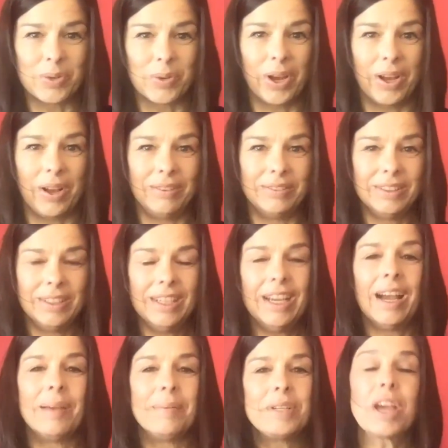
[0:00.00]
soil?
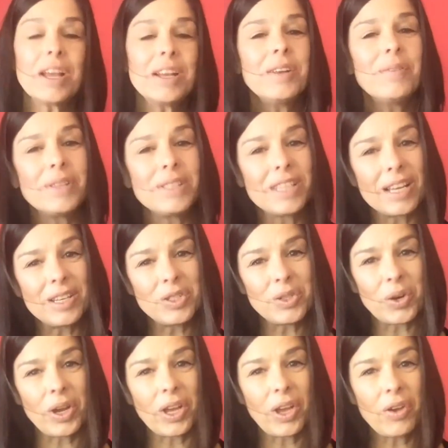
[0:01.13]
I'm Tanya with Tanya
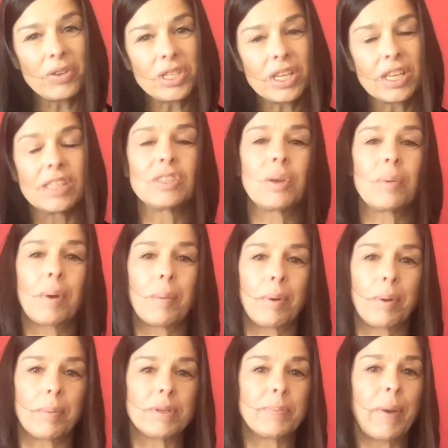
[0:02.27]
Gioia Coaching and Sober on
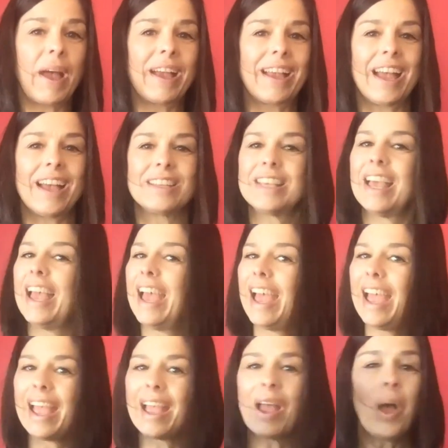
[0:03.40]
Purpose podcast.
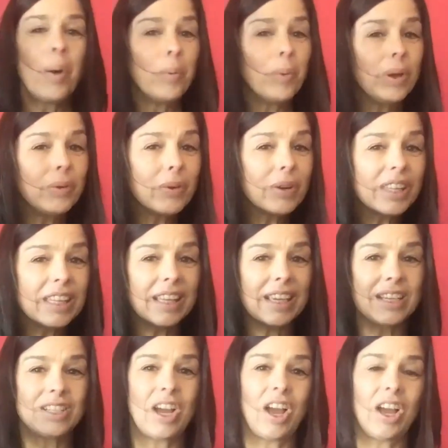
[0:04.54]
Hey, we really
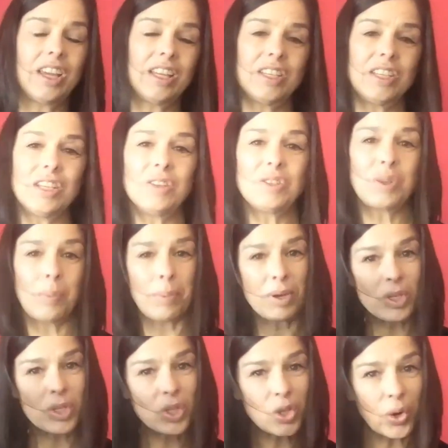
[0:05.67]
like talking to you, so be
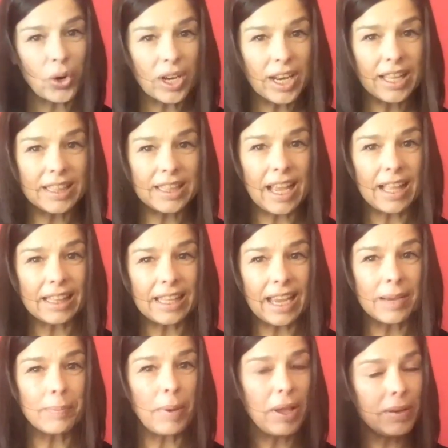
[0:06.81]
sure and hit that
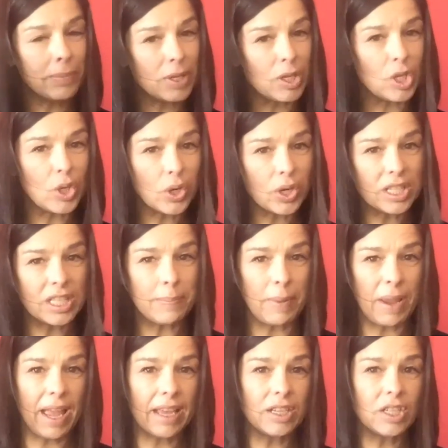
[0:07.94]
like button. Be sure and
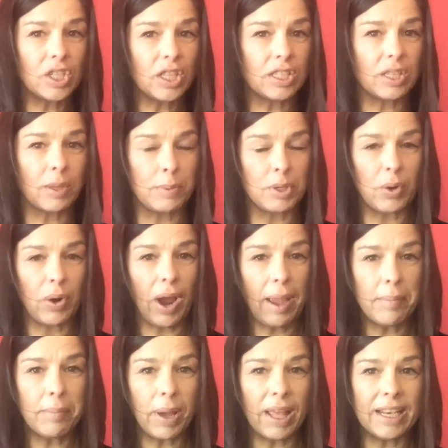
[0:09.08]
smash the
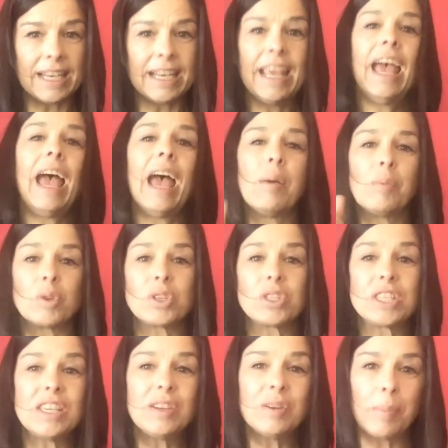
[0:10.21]
subscribe button, and we'll
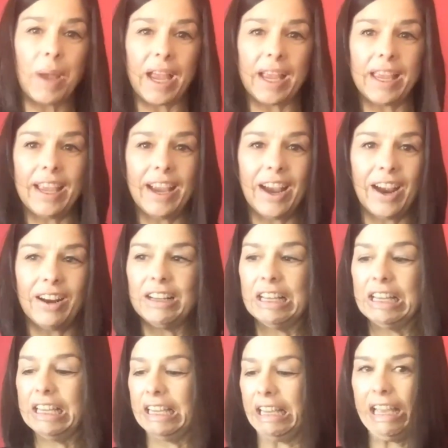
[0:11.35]
see you back here.
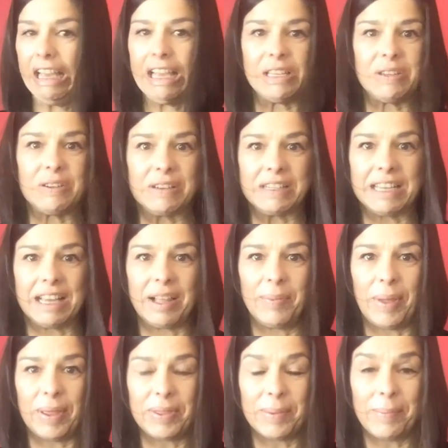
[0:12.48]
As you can tell, I'm
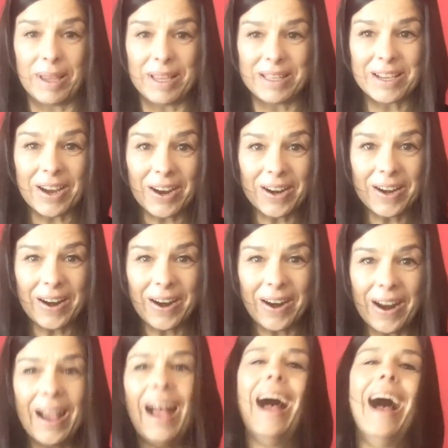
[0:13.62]
not the best gardener,
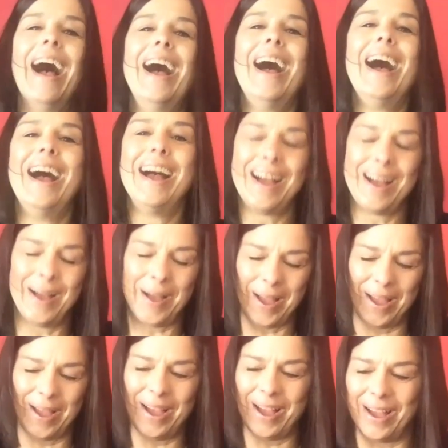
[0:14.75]

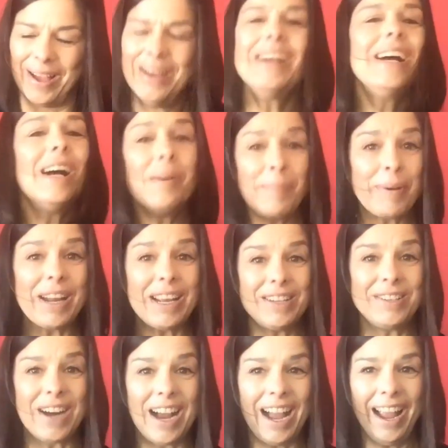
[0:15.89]
but I
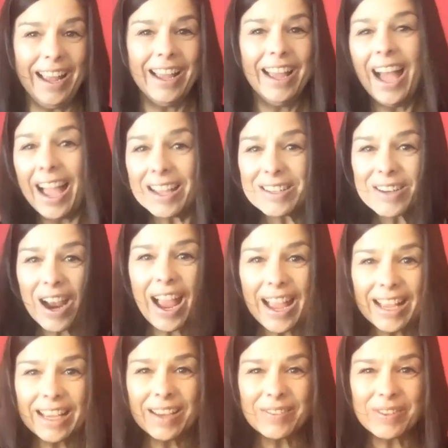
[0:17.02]
try. I try
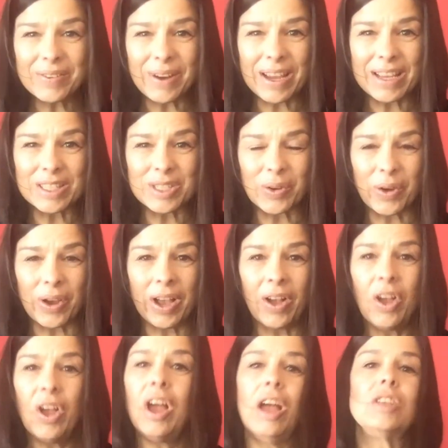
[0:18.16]
and give the right soil.
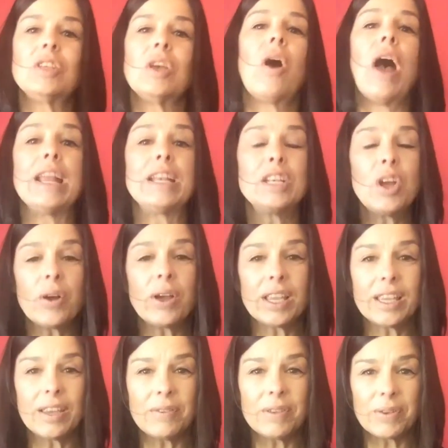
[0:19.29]
So I know I can
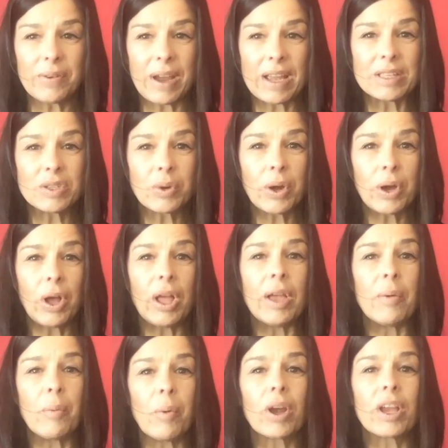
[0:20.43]
give you the right soil,
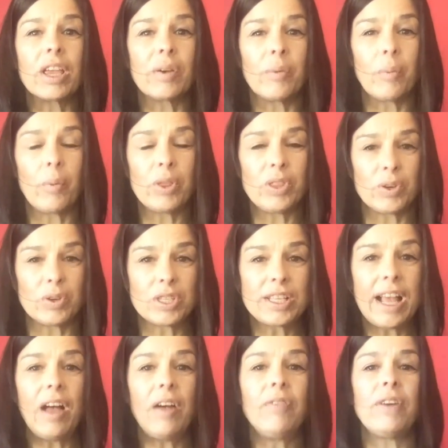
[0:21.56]
and working with
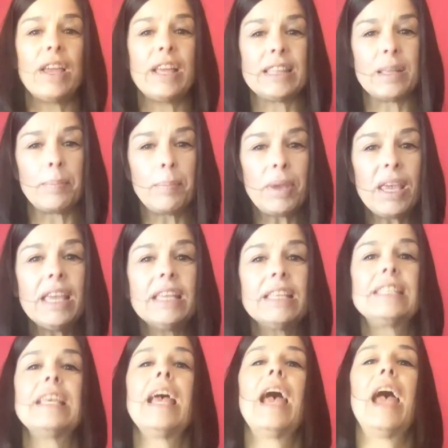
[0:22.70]
yourself and the
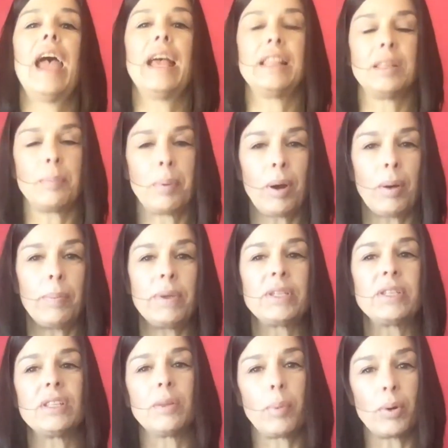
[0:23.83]
peace and the purpose
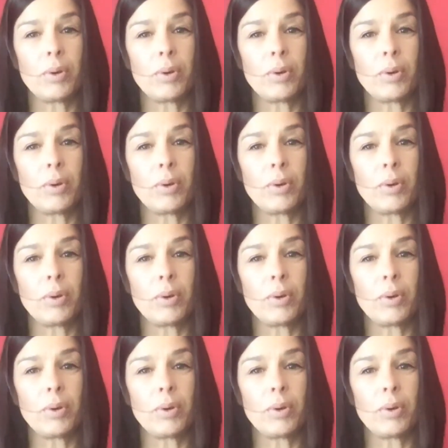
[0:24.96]
and the